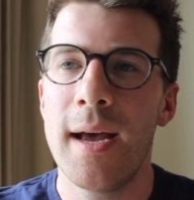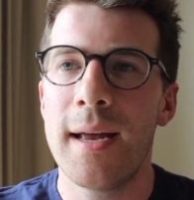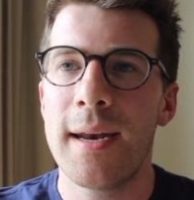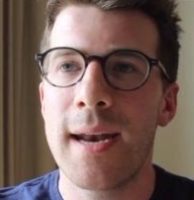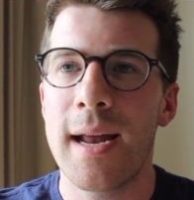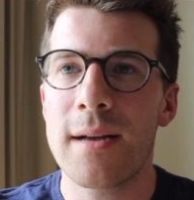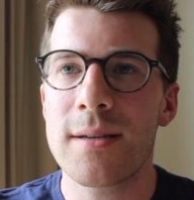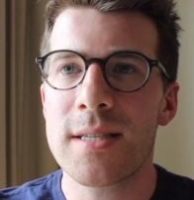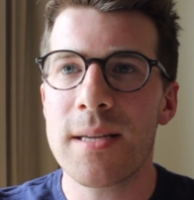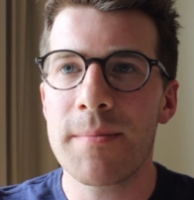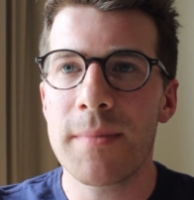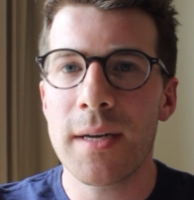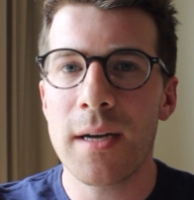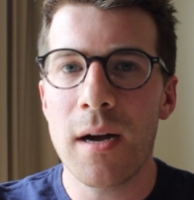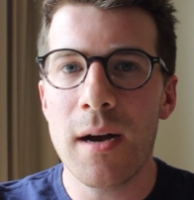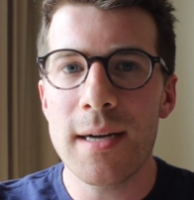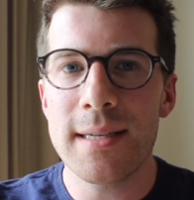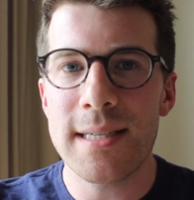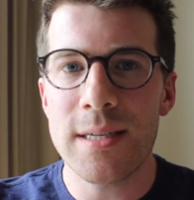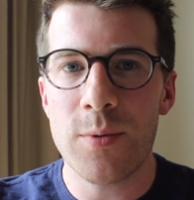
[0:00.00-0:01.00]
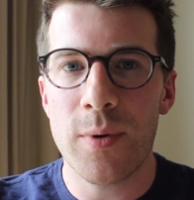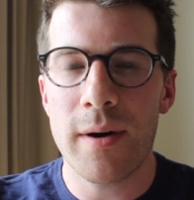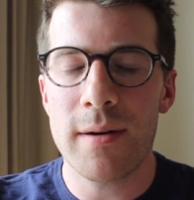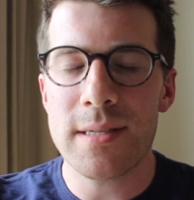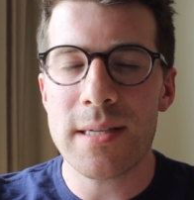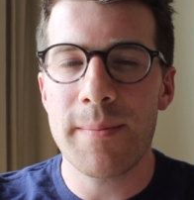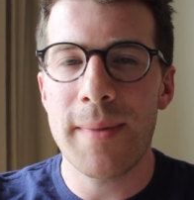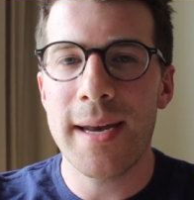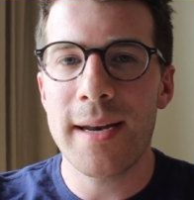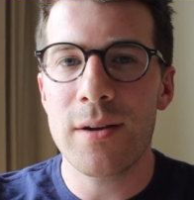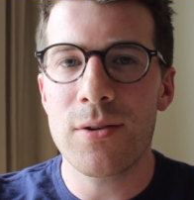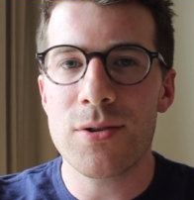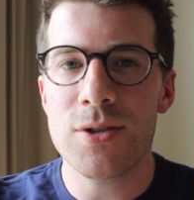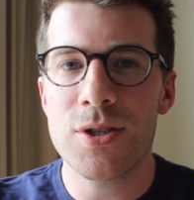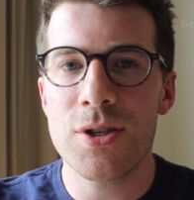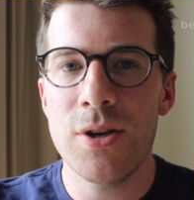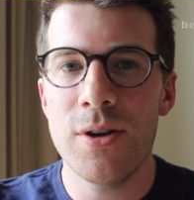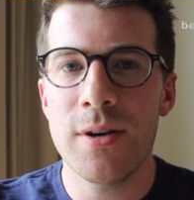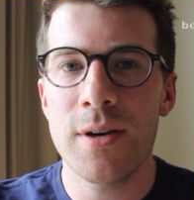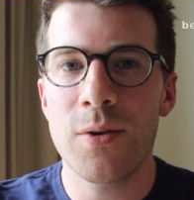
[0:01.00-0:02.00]
Now, something I did when I was a medical
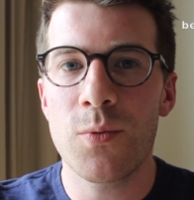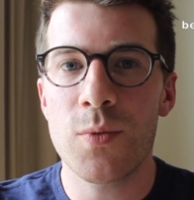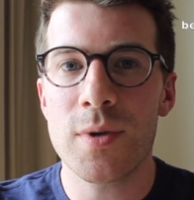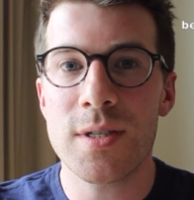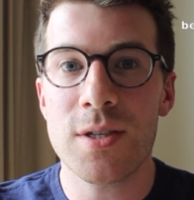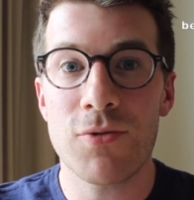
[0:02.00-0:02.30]
student was